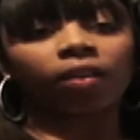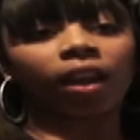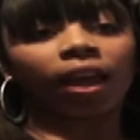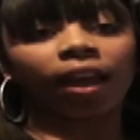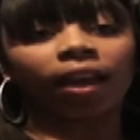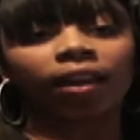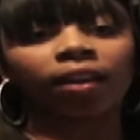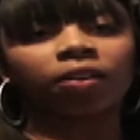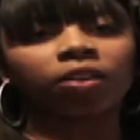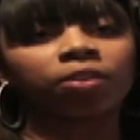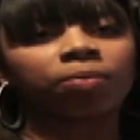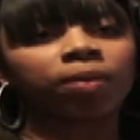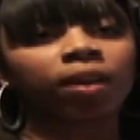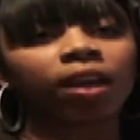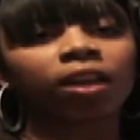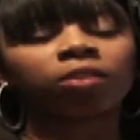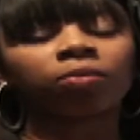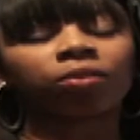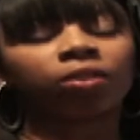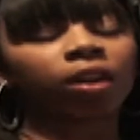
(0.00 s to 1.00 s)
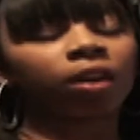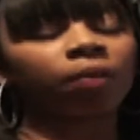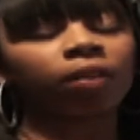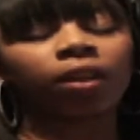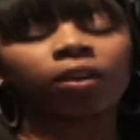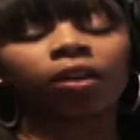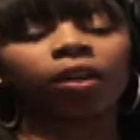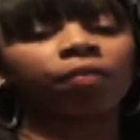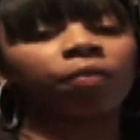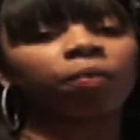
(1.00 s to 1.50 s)
like, to be honest with you, I really
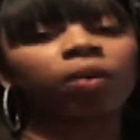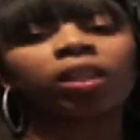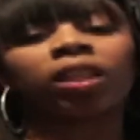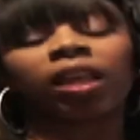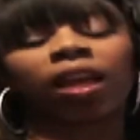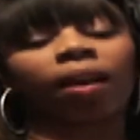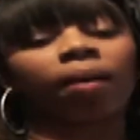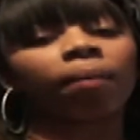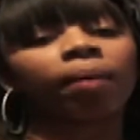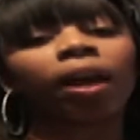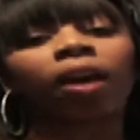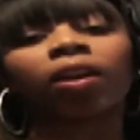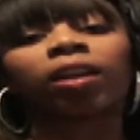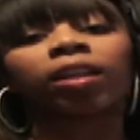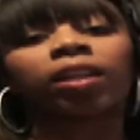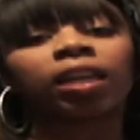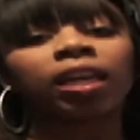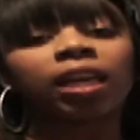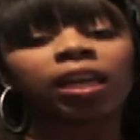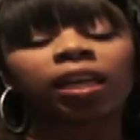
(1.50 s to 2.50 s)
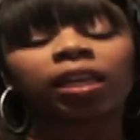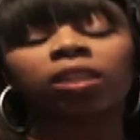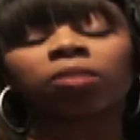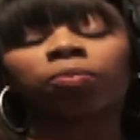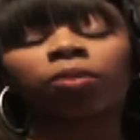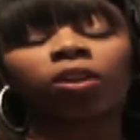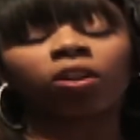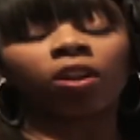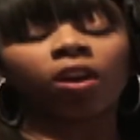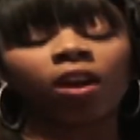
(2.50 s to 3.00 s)
don't even want to think about it. It's
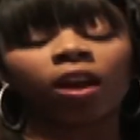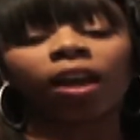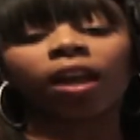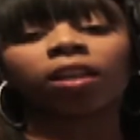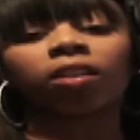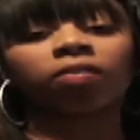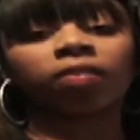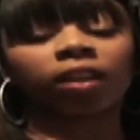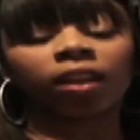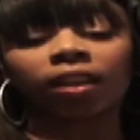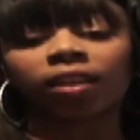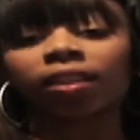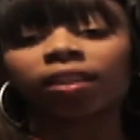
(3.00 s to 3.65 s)
been a long-ass fucking